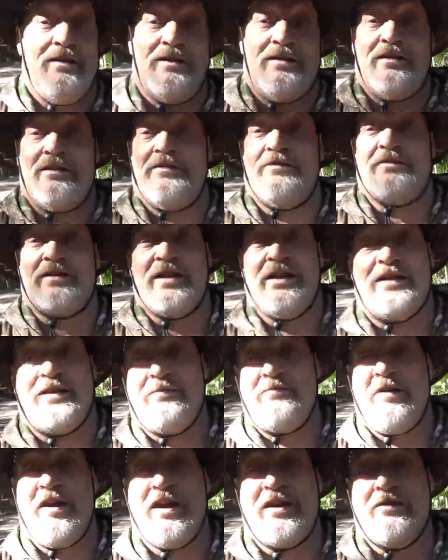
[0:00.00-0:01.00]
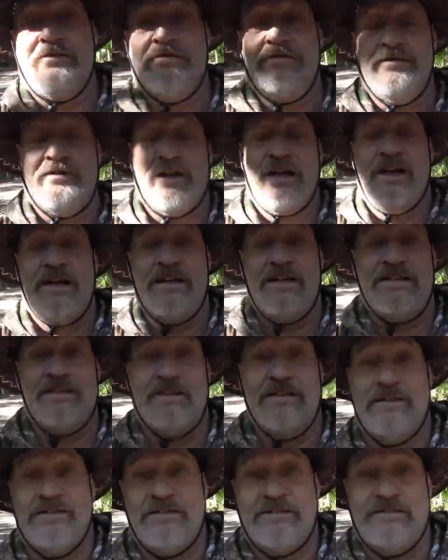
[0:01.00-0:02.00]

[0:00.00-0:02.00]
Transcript: And I'll kick you back on, guys.